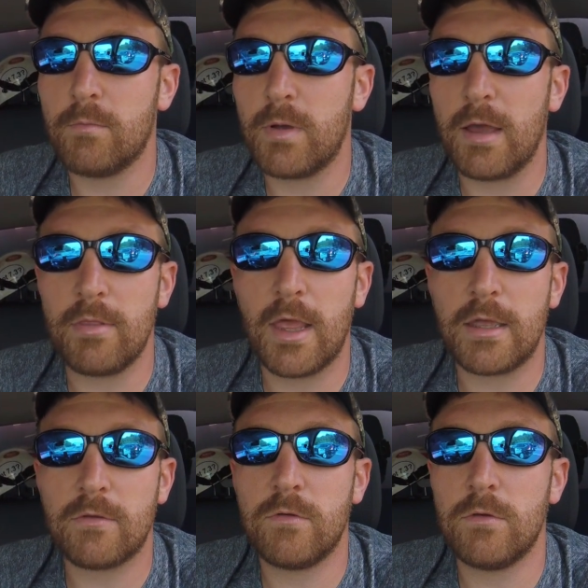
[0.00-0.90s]
but I'd
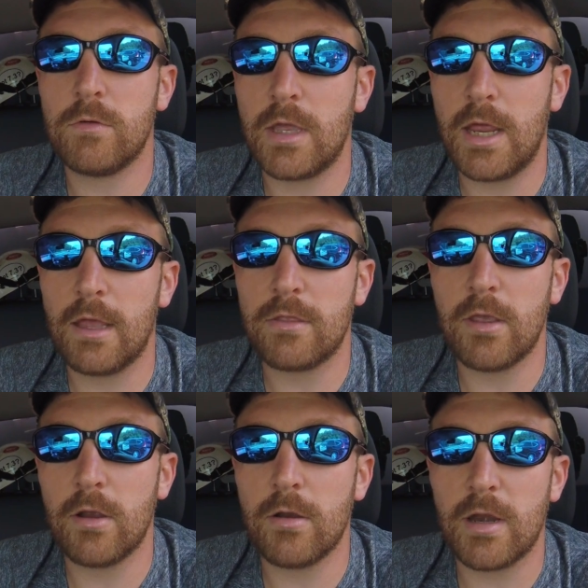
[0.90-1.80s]
like to get out
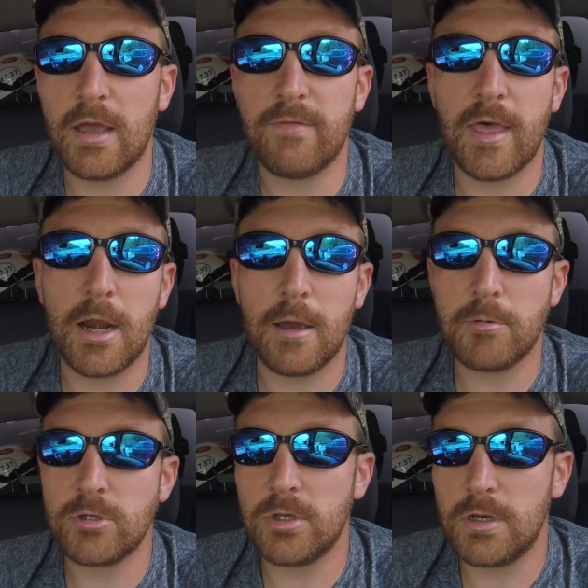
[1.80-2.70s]
there and have that
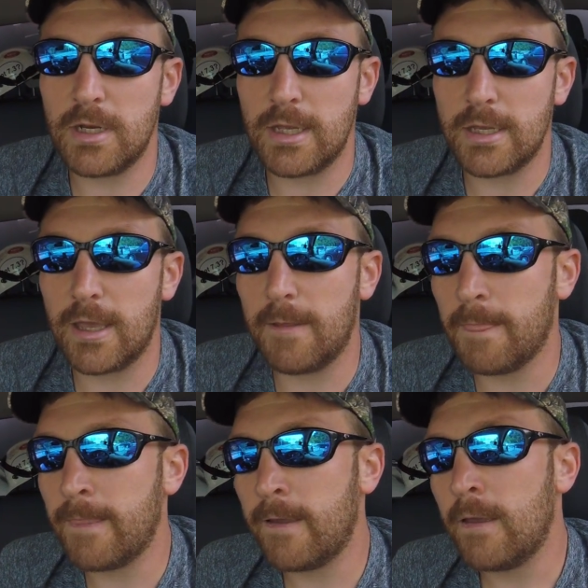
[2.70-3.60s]
opportunity
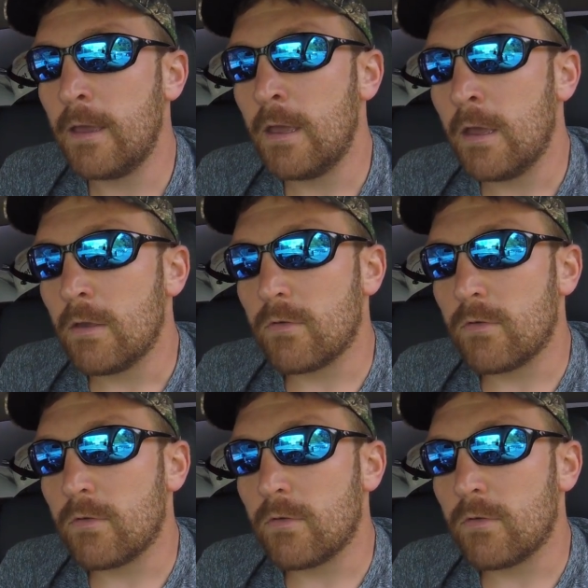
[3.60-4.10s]
again.